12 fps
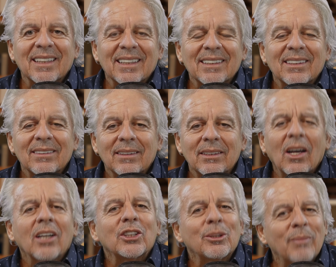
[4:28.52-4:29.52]
uh,
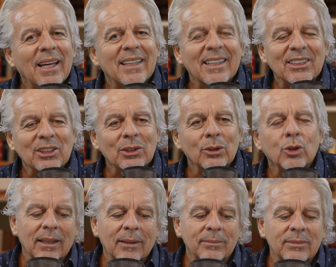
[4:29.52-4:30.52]
Dr. Matt
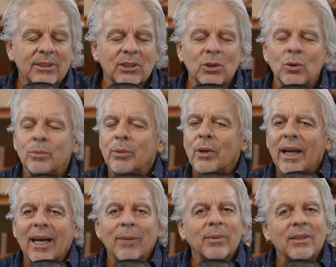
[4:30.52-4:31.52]
Eschler. I'm super
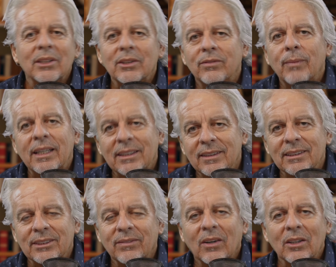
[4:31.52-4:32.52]
happy that you've made it
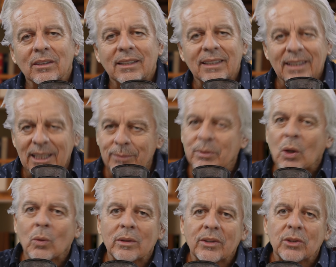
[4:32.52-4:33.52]
this far. Keep
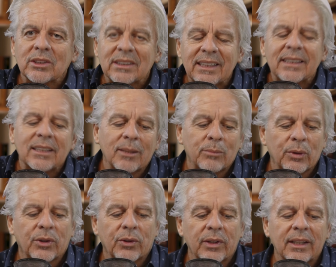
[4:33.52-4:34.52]
going. There's link number
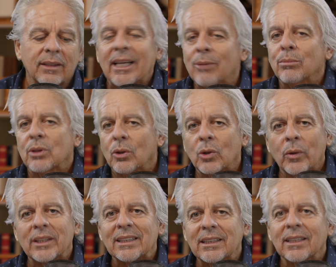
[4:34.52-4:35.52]
three down below. Go
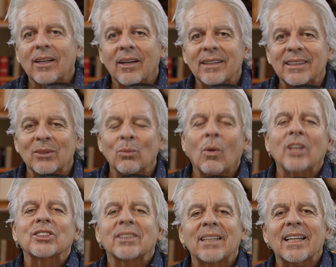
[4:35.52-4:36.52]
ahead and click on it and
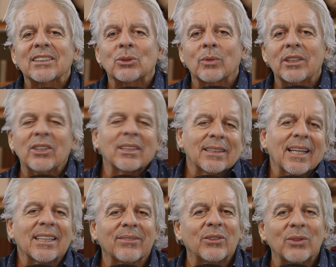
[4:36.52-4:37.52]
watch the next one. You can
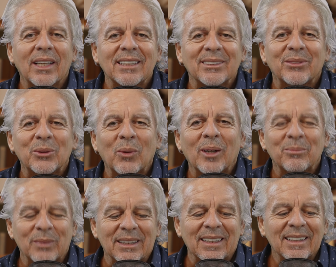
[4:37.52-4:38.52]
take a few days if you
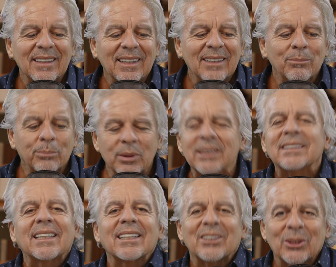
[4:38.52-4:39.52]
want, but please
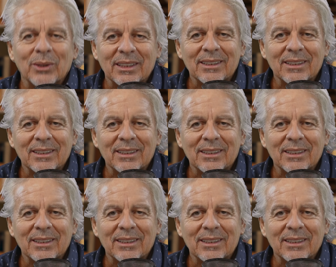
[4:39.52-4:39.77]
get to